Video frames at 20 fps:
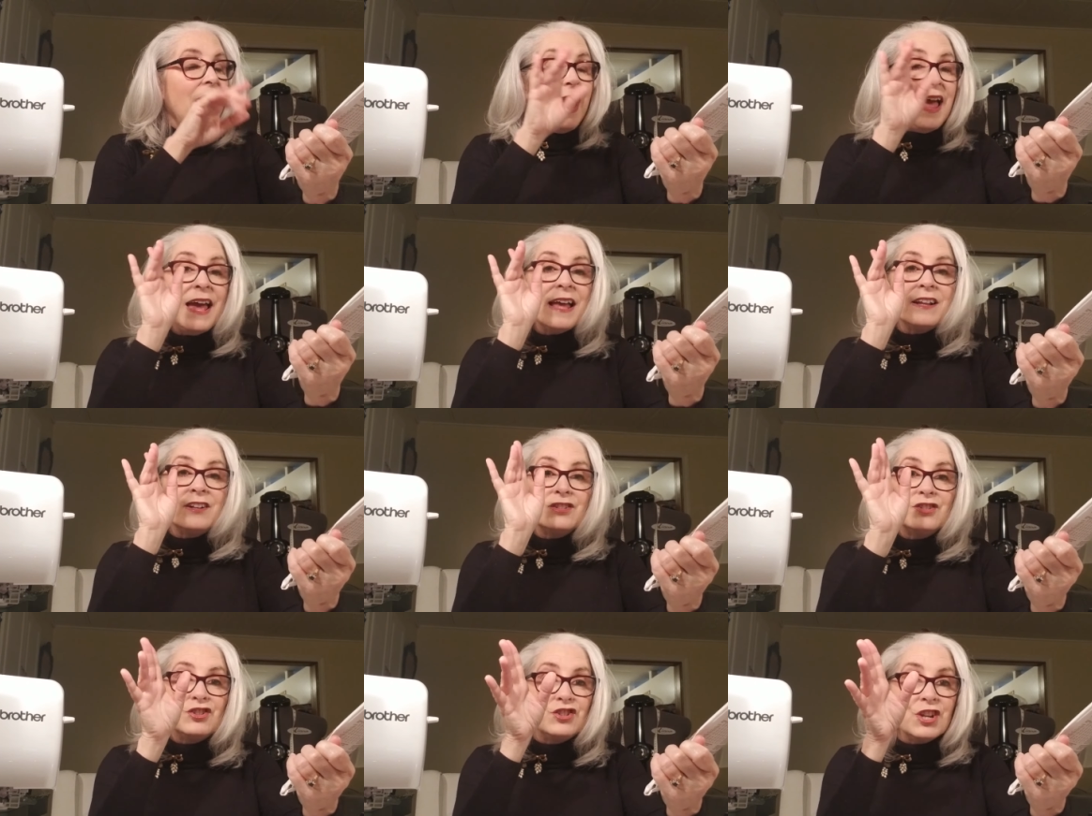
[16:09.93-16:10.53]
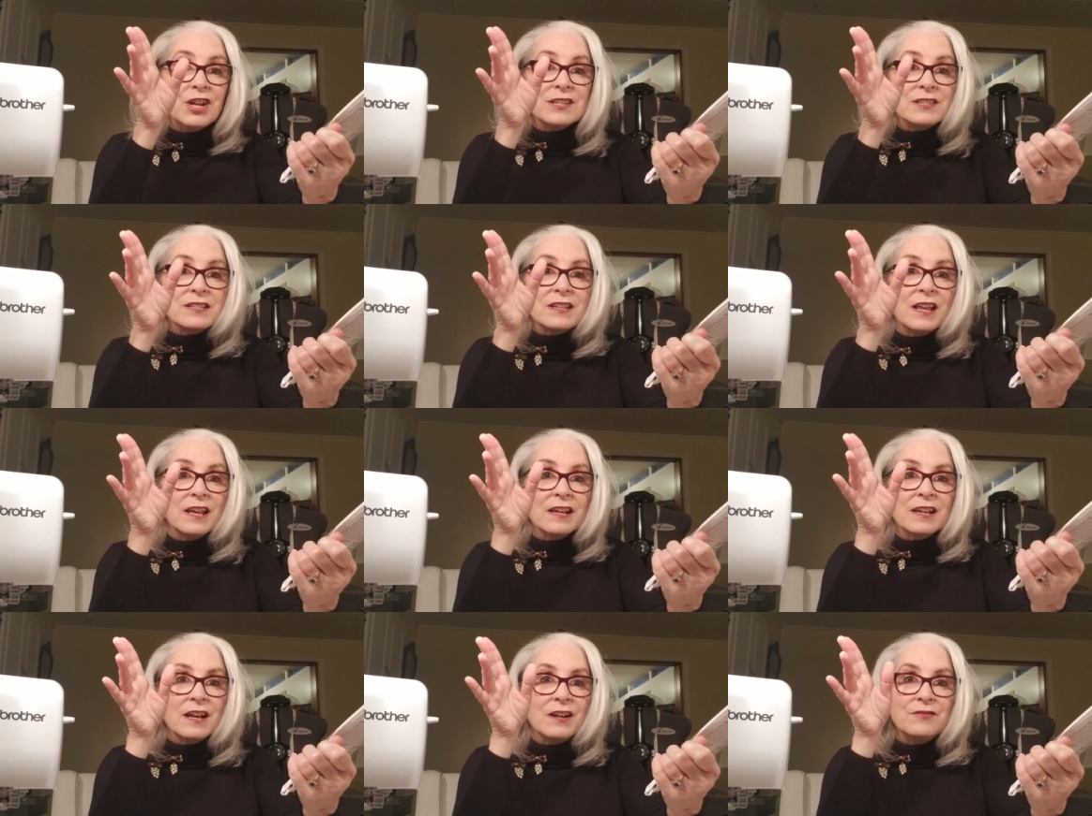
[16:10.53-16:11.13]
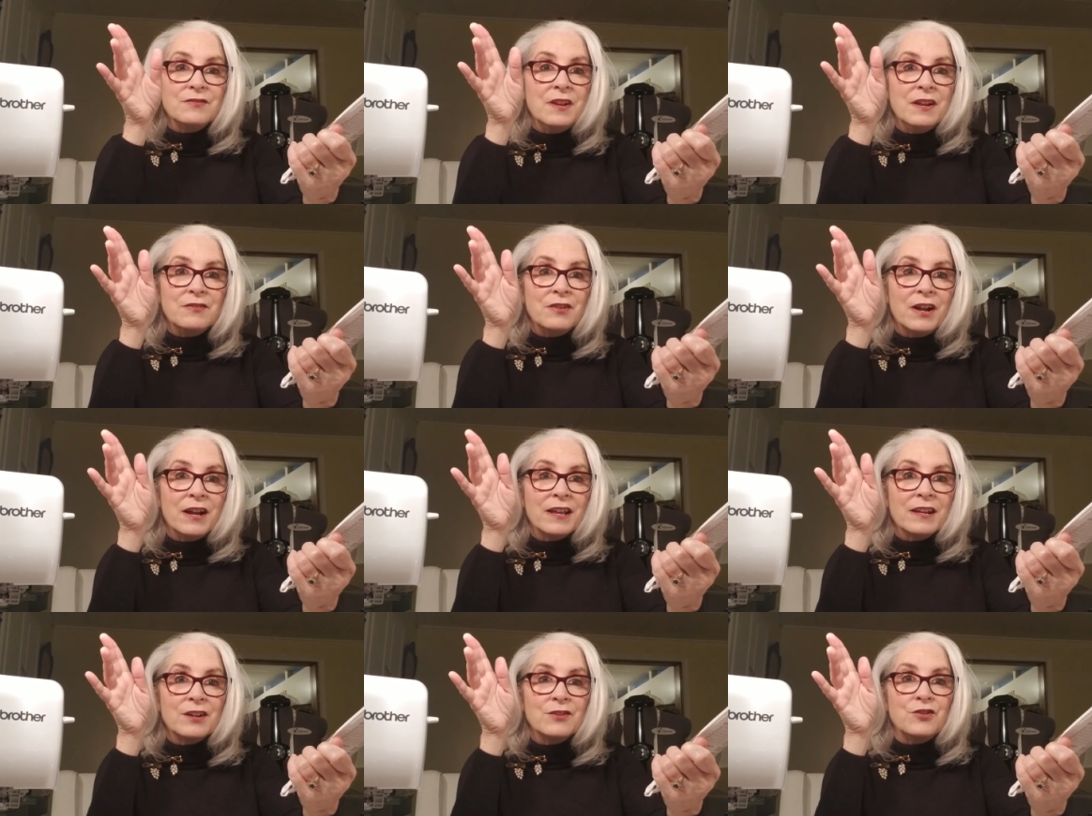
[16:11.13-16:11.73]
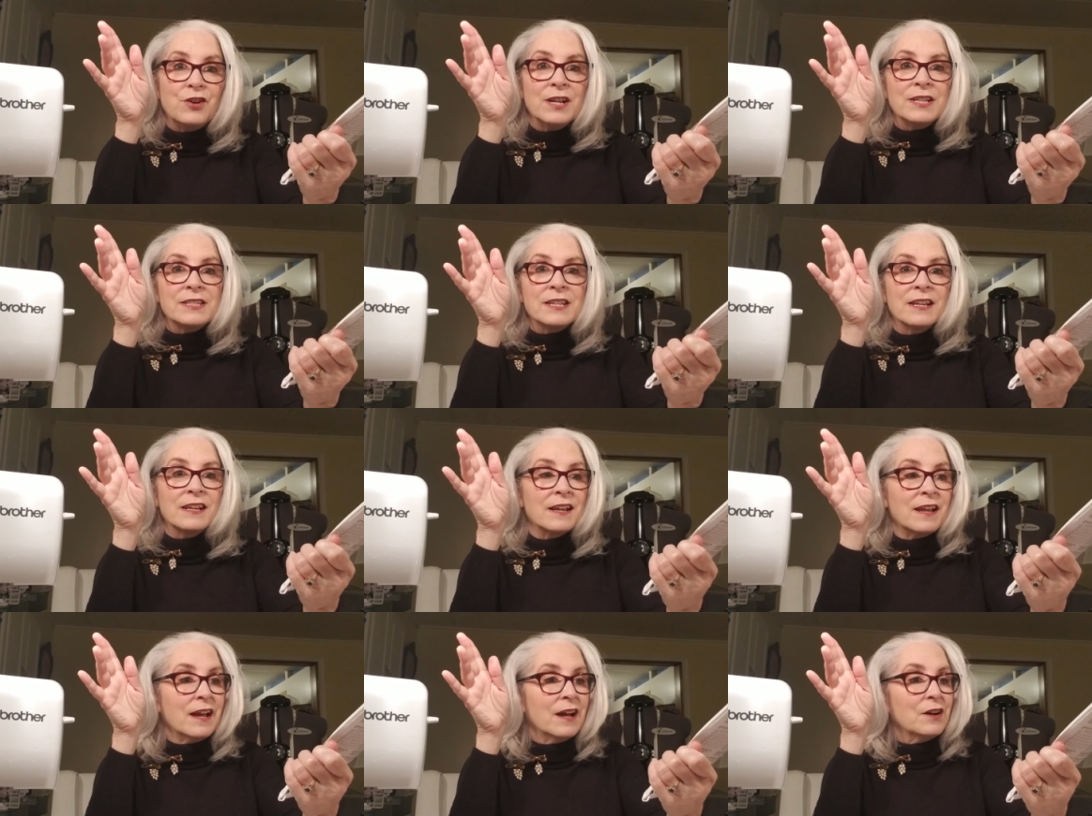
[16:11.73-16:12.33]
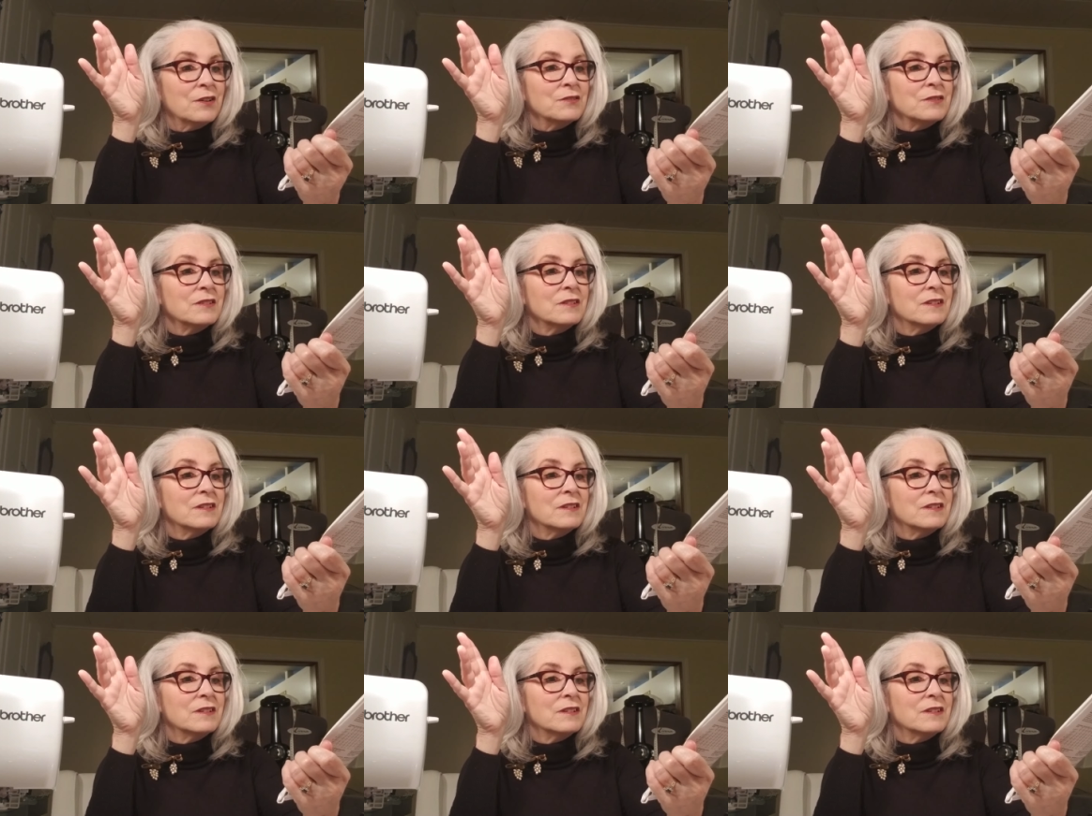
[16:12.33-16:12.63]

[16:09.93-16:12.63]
And just like I've never had a dressing gown,